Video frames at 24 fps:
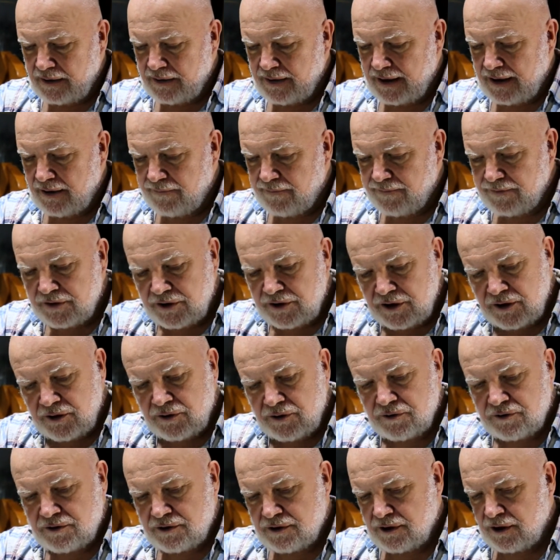often
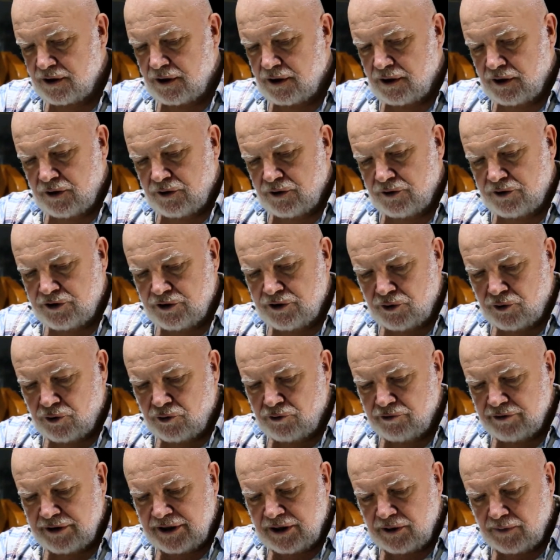use
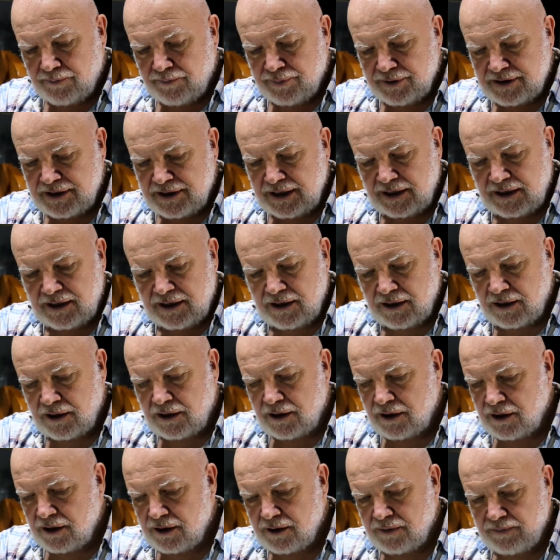jewellery on
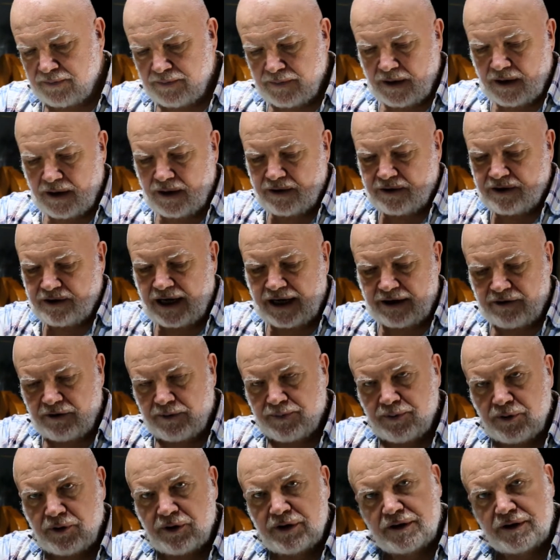particular chakra
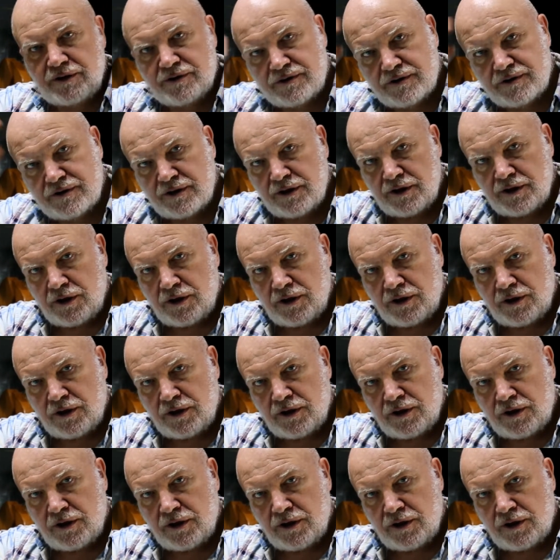points,